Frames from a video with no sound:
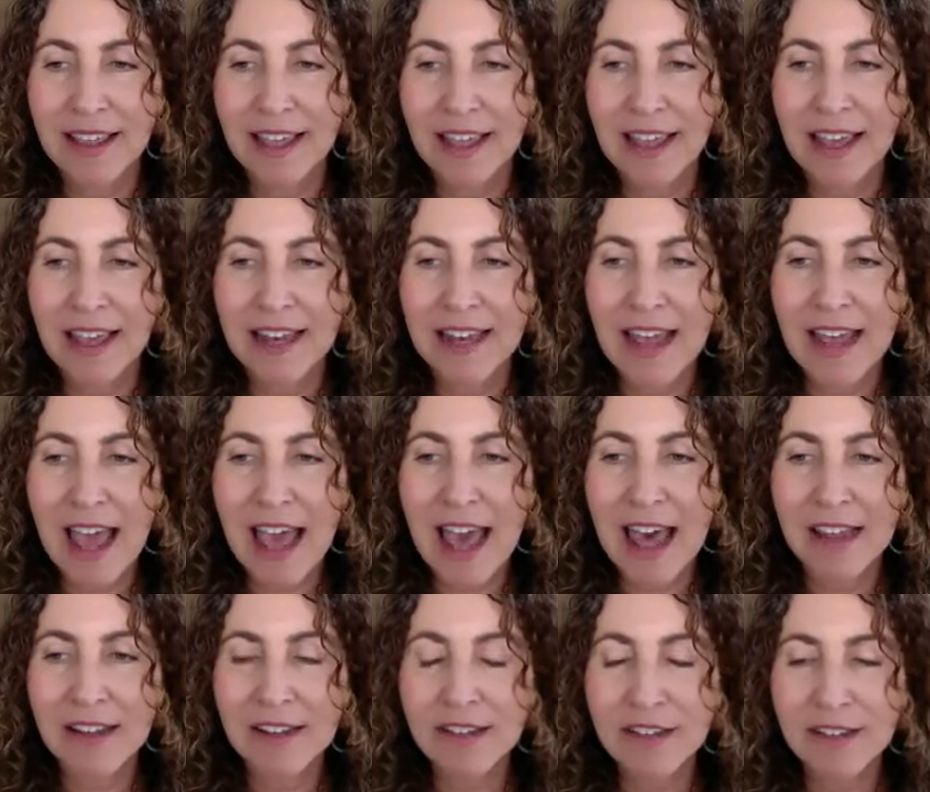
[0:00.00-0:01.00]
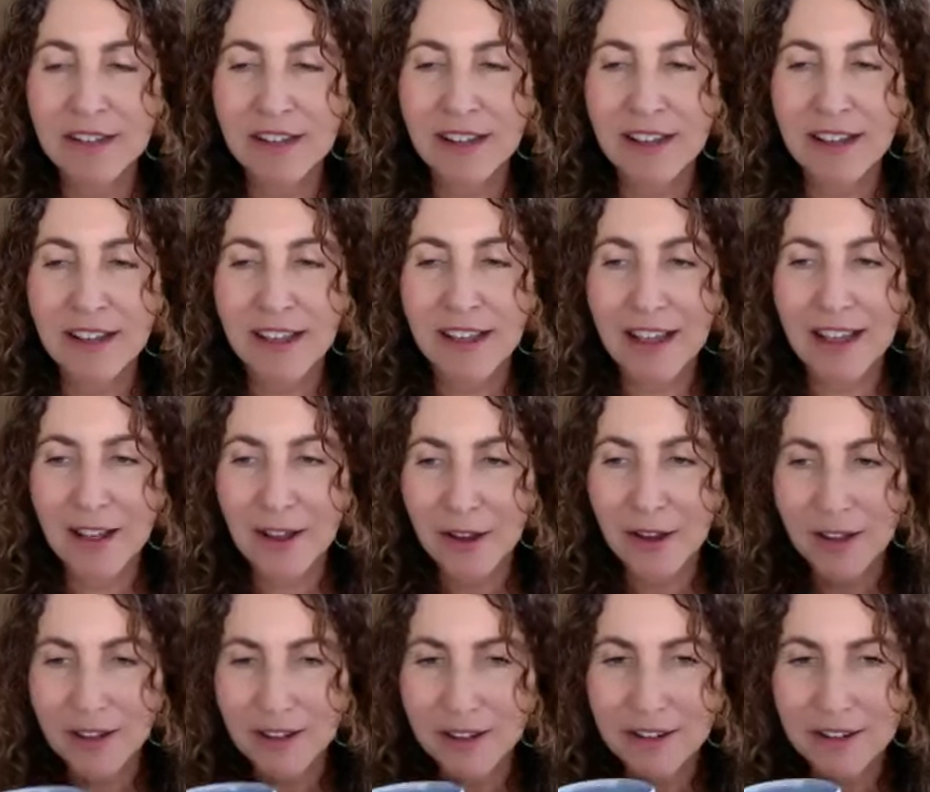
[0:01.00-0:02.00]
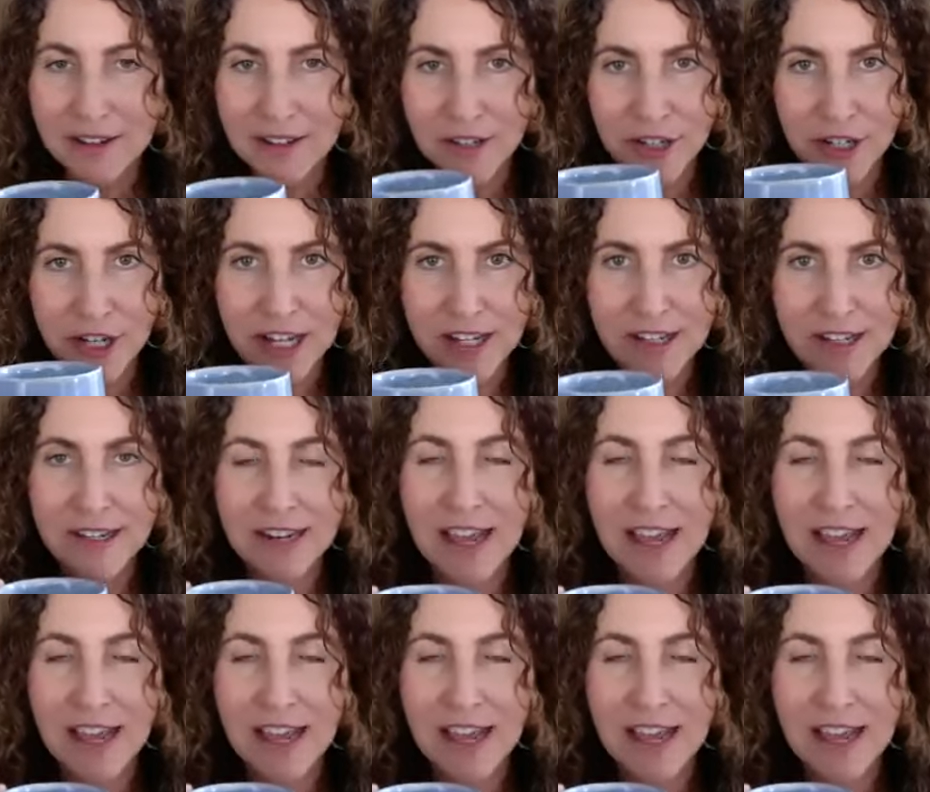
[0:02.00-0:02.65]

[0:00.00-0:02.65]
And as chance